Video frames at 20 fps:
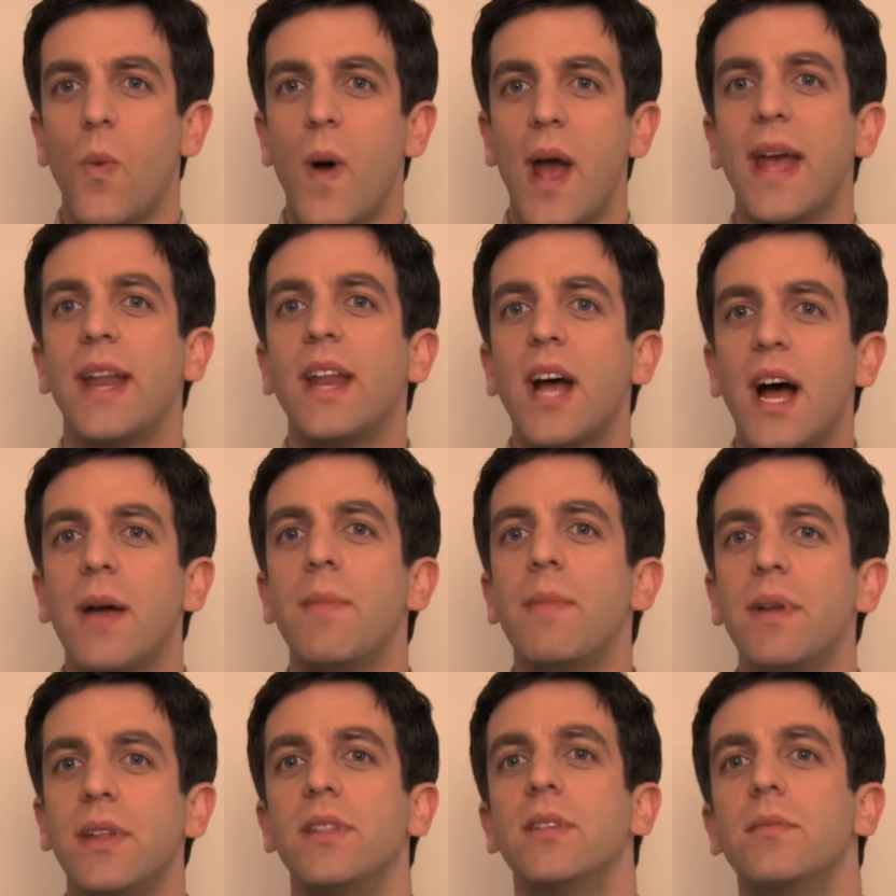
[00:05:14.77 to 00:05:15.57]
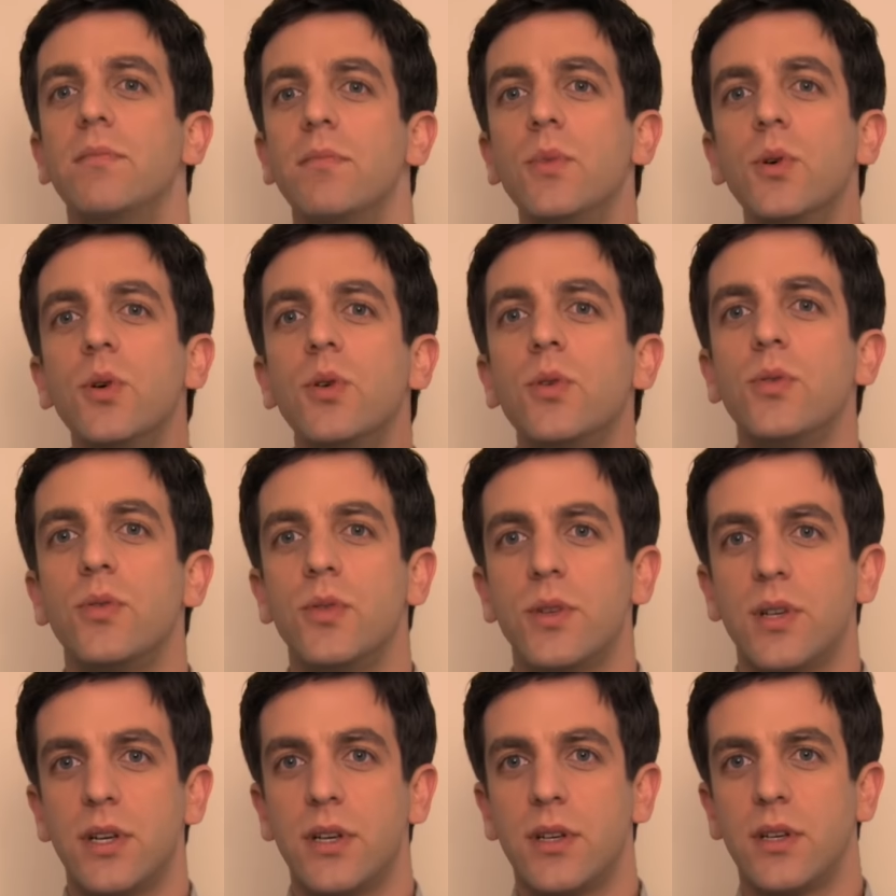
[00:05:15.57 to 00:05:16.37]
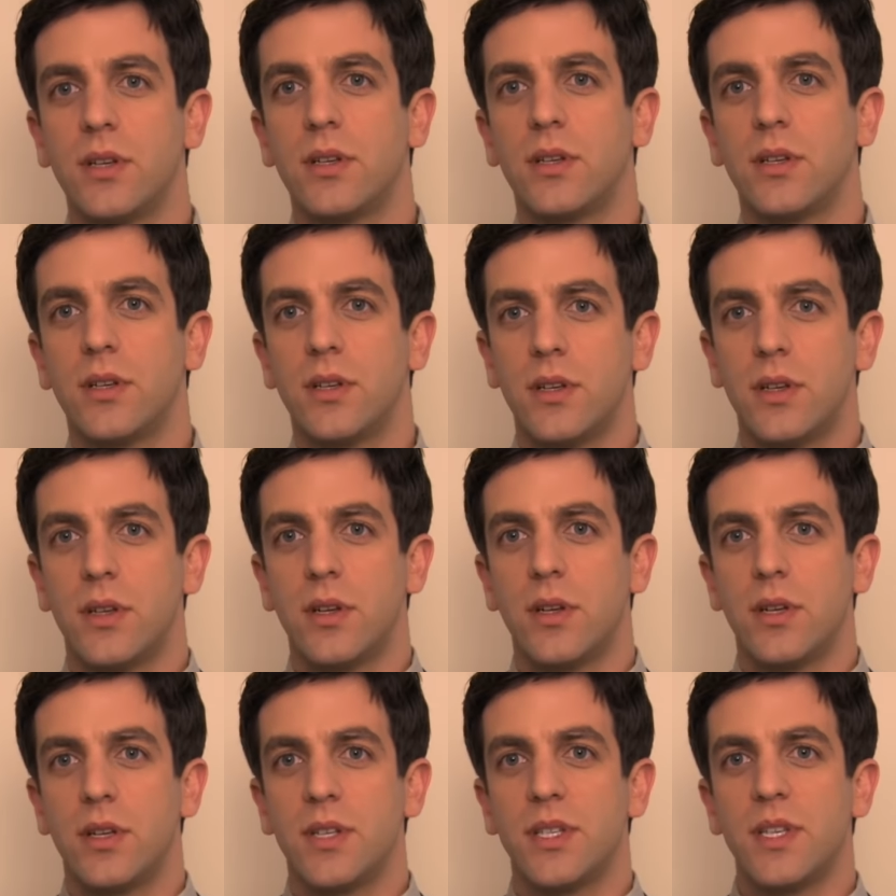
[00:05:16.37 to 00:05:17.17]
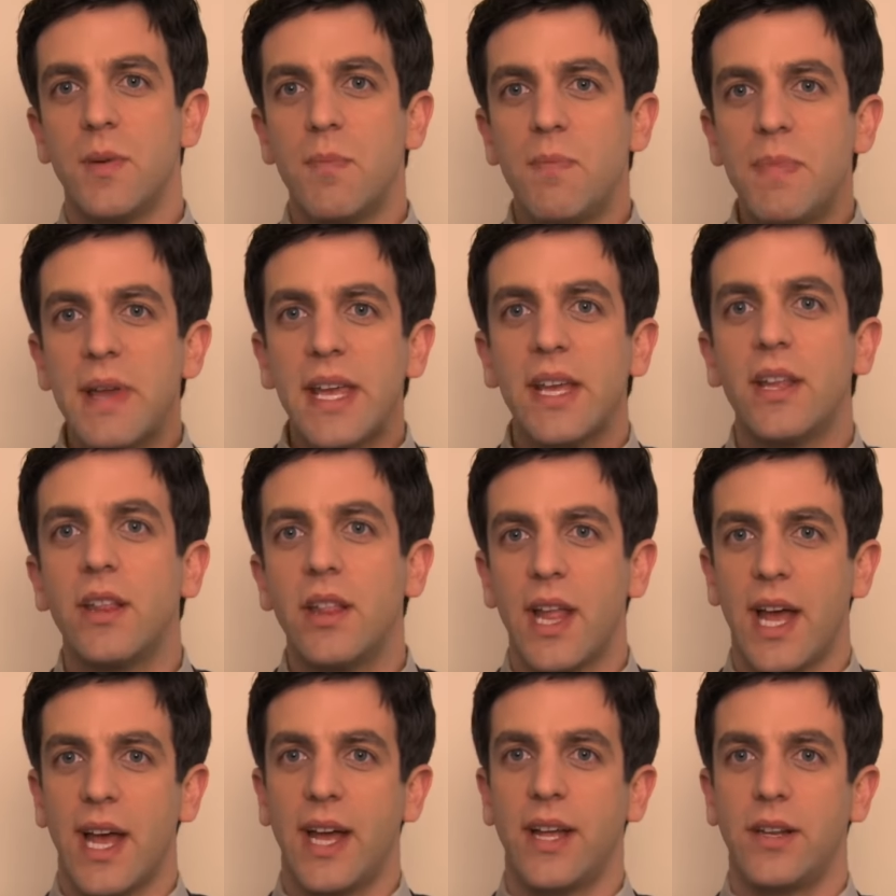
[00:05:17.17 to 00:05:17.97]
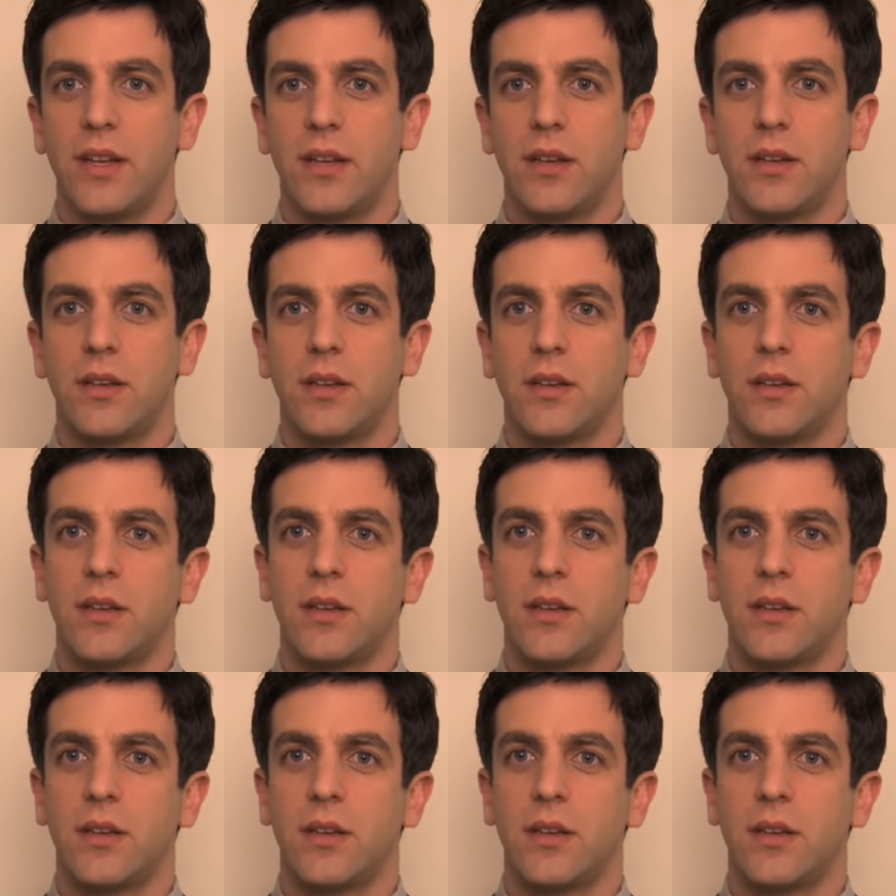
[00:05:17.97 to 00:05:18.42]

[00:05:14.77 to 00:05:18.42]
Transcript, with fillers: when I'm in the mood to be led.